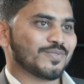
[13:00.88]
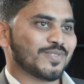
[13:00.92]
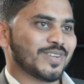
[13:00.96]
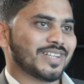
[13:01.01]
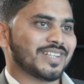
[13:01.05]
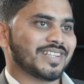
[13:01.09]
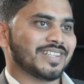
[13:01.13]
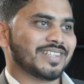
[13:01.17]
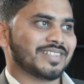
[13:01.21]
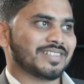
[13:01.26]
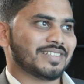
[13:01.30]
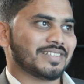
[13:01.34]

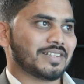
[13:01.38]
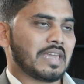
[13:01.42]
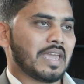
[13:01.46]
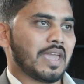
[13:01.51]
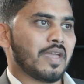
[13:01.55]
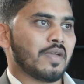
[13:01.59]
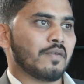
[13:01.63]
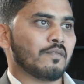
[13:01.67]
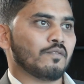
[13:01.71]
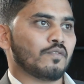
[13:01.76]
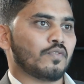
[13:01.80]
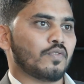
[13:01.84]
when it
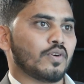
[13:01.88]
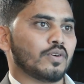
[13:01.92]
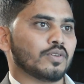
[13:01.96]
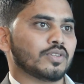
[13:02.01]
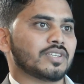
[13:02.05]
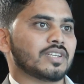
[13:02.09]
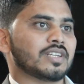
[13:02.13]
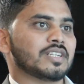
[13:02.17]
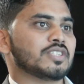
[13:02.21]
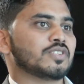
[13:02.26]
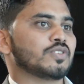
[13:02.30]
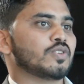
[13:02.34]
came for
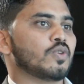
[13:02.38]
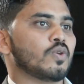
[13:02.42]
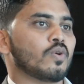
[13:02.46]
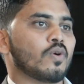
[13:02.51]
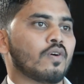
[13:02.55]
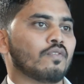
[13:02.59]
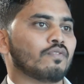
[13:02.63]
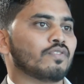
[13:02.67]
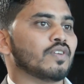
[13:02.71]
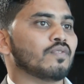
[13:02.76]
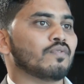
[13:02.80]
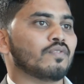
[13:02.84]
the rescue of the